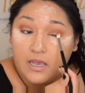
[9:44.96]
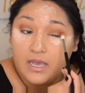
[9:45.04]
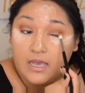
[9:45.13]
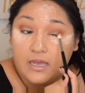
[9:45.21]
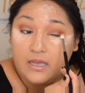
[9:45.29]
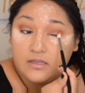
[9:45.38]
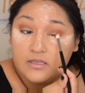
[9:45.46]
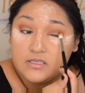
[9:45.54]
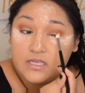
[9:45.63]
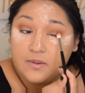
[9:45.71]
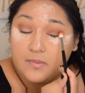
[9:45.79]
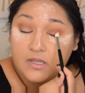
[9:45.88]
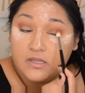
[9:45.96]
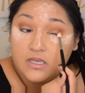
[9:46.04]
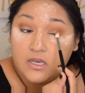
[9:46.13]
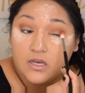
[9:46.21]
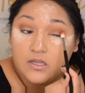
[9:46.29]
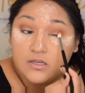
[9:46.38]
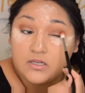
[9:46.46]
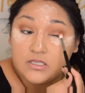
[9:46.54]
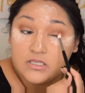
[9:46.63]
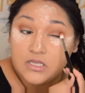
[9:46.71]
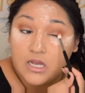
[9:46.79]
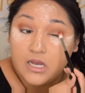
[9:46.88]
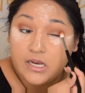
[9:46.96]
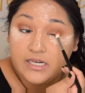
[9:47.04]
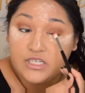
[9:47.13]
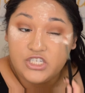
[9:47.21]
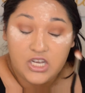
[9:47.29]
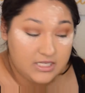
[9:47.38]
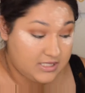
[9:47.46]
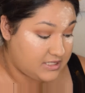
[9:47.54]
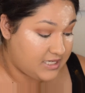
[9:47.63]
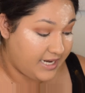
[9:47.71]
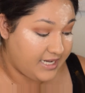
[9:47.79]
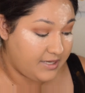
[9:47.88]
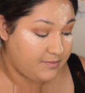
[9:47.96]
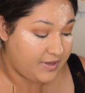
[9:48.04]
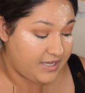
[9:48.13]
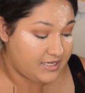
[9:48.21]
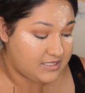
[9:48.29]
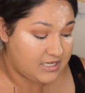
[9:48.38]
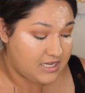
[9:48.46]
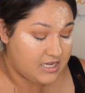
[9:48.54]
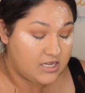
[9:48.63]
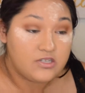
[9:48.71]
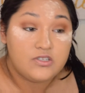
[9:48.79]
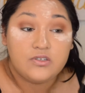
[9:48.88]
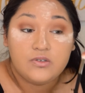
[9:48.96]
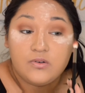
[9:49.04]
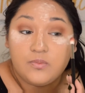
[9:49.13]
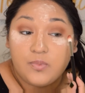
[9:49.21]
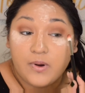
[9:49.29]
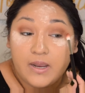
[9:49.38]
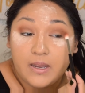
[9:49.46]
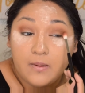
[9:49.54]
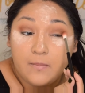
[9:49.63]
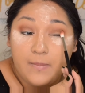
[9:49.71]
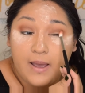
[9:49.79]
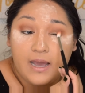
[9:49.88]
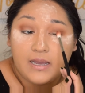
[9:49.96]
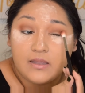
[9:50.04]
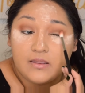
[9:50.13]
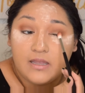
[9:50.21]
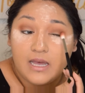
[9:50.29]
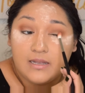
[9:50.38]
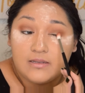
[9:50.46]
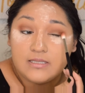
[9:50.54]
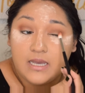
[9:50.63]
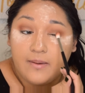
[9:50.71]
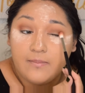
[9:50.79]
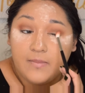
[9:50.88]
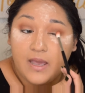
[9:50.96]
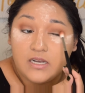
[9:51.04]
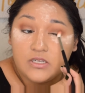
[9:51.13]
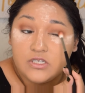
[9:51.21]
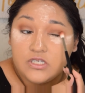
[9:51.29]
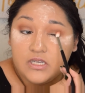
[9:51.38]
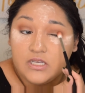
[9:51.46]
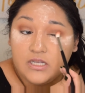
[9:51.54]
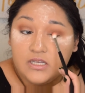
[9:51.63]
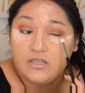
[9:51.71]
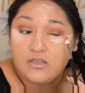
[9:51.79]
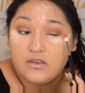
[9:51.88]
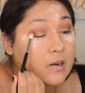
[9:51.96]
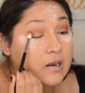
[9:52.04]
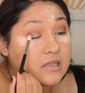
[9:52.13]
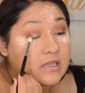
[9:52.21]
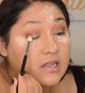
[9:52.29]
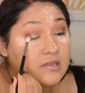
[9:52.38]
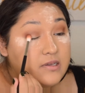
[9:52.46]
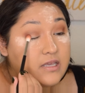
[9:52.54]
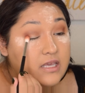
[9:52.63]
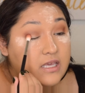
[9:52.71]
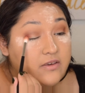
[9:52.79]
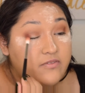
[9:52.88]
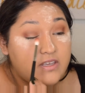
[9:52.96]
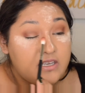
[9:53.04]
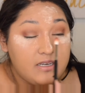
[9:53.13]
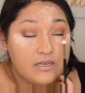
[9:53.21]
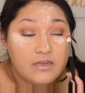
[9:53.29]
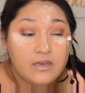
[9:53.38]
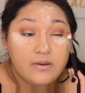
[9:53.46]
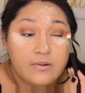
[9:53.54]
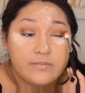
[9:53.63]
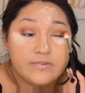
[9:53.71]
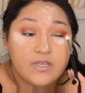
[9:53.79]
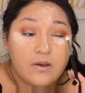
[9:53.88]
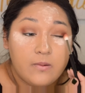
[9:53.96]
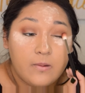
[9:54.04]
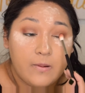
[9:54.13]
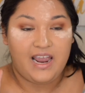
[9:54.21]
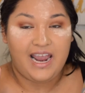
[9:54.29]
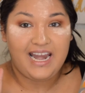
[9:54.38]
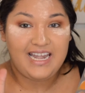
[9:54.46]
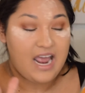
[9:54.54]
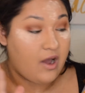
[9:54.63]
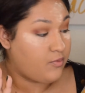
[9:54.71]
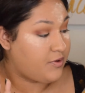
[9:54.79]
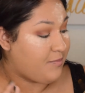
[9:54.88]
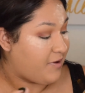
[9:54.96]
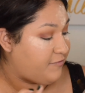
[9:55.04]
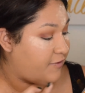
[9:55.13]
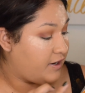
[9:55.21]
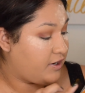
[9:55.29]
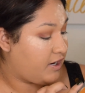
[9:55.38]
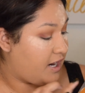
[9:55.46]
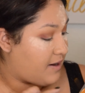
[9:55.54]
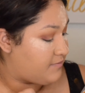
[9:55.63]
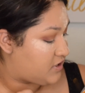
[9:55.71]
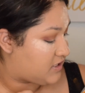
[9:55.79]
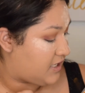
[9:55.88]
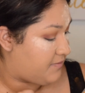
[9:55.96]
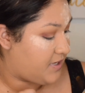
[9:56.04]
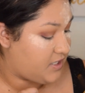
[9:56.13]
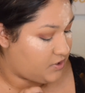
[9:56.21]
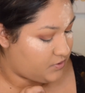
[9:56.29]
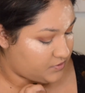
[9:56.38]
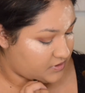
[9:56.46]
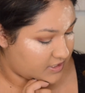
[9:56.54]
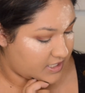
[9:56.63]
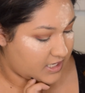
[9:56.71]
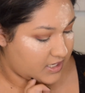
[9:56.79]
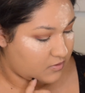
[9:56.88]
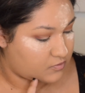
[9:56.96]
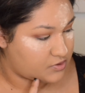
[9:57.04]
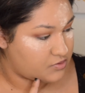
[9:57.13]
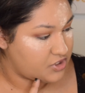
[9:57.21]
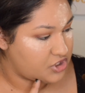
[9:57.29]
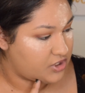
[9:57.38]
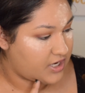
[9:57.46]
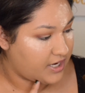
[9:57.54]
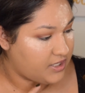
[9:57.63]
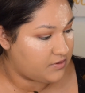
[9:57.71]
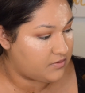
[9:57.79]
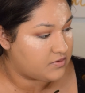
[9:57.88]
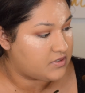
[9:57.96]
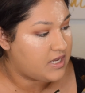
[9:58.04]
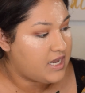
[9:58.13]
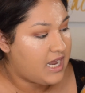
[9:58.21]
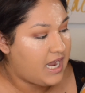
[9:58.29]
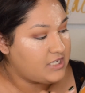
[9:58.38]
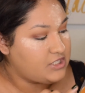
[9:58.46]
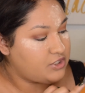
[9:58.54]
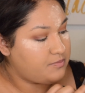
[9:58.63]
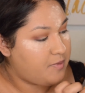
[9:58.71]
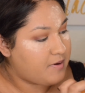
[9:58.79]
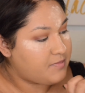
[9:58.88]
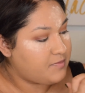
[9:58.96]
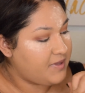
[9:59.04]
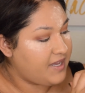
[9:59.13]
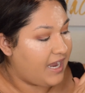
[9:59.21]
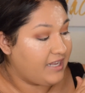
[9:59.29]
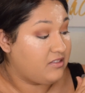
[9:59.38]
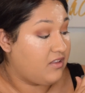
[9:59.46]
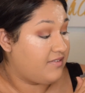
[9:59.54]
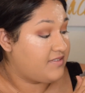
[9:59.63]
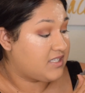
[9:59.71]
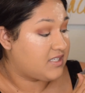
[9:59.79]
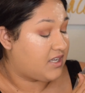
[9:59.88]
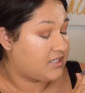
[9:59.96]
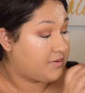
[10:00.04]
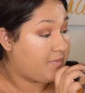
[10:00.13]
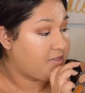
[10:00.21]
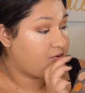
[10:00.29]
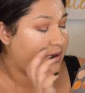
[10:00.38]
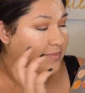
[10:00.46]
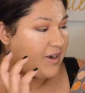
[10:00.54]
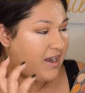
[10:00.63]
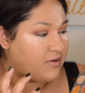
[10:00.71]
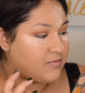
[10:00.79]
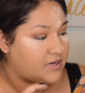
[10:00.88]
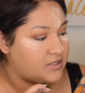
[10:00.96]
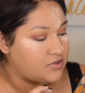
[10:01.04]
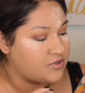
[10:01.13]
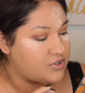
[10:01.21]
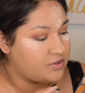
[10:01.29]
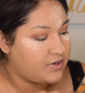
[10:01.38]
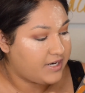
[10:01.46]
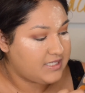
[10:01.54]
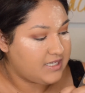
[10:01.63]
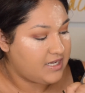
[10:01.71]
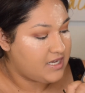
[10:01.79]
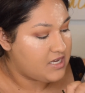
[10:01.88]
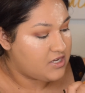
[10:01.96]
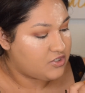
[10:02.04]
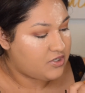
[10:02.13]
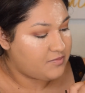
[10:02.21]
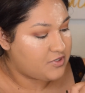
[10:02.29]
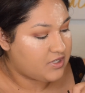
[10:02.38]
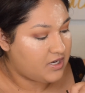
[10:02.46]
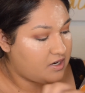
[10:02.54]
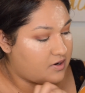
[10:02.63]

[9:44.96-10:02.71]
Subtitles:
And the same on the other side, just a tiny bit to bring back that dimension. Does that look even? I hope so. And now with my finger, I'm just going to be using, which one should I use? I love this color by the way, but I don't want to look too crazy. So I'm just going to